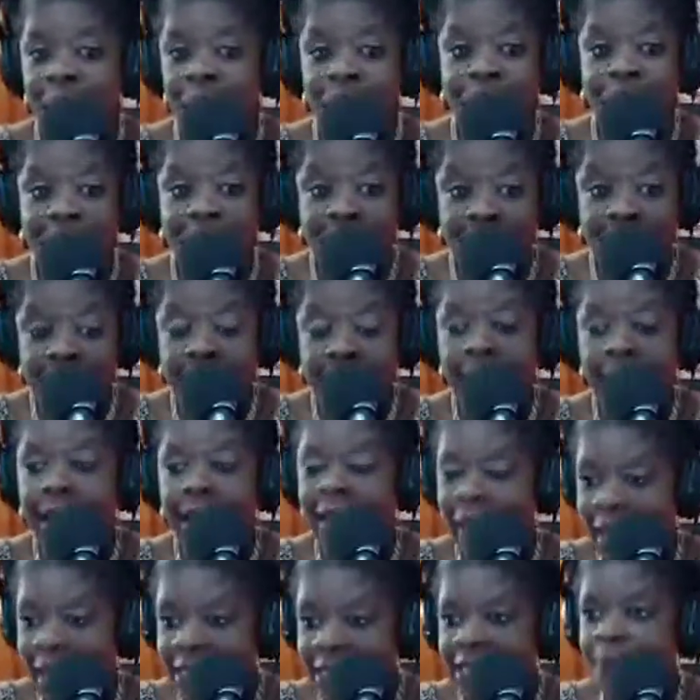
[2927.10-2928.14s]
but I
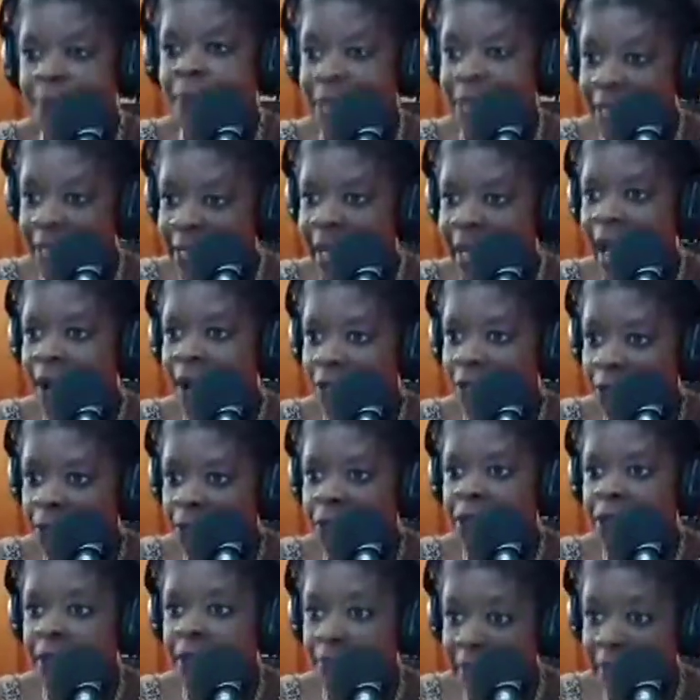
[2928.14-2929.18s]
had to be
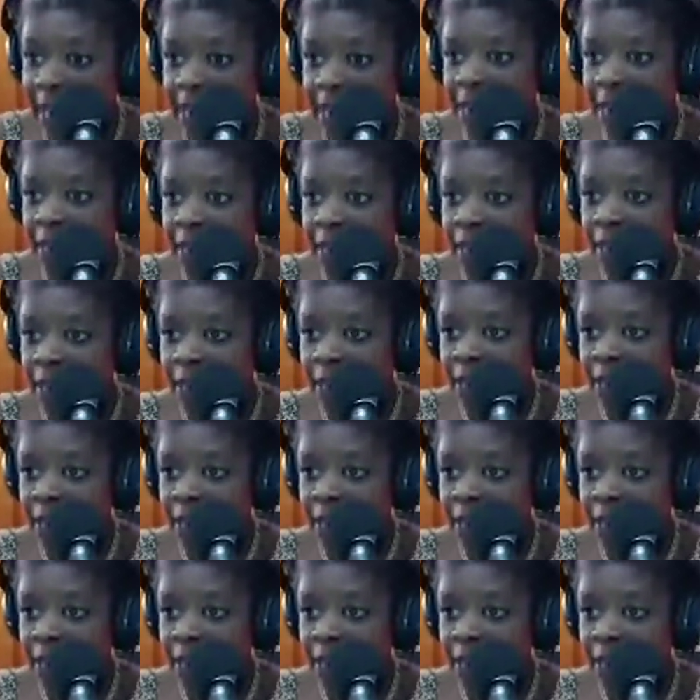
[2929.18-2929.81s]
accountable to me.